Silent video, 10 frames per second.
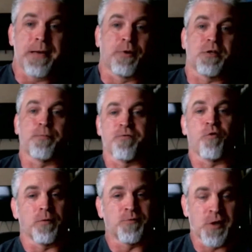be able to
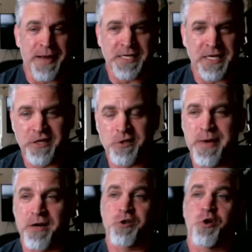perform some
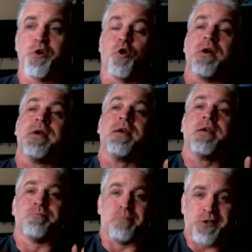activities better. So your
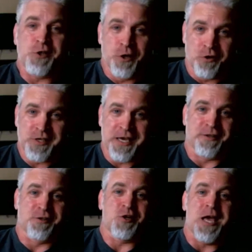
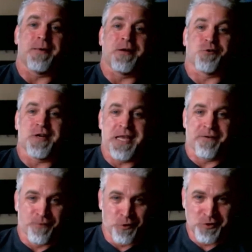musculoskeletal geometry
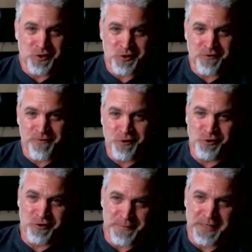influences your
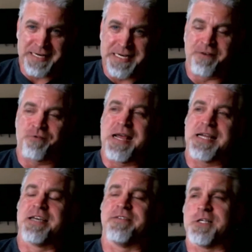functional ability in
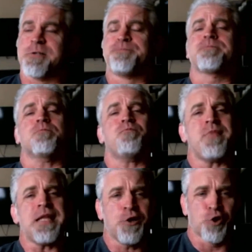different activities.
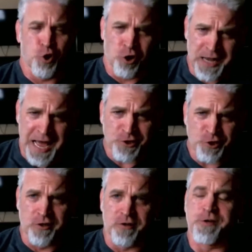
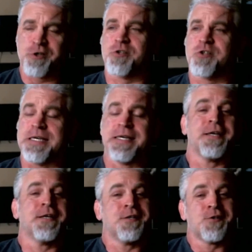Neurological efficiency.
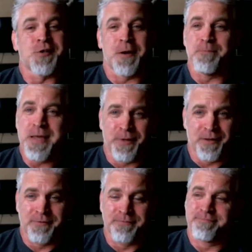Some
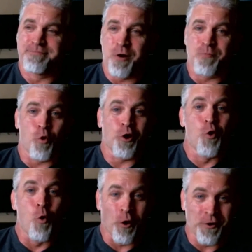people are
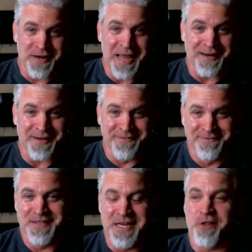more
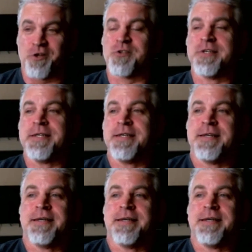coordinated than others.